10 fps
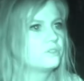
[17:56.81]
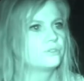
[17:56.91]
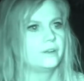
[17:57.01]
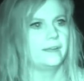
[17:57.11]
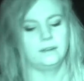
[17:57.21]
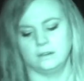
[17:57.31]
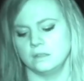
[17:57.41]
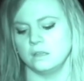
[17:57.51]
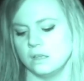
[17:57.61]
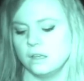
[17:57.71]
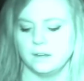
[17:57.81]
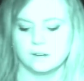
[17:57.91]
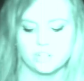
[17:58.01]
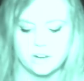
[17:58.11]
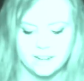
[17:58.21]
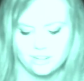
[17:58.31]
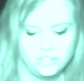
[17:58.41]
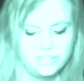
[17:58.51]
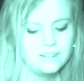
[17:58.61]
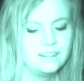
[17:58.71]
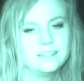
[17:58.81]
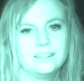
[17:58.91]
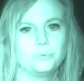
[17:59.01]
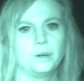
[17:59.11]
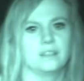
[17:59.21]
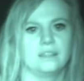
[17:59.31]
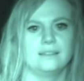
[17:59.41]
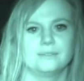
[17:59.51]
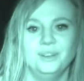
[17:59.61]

of the screen. Now Jared actually started one of these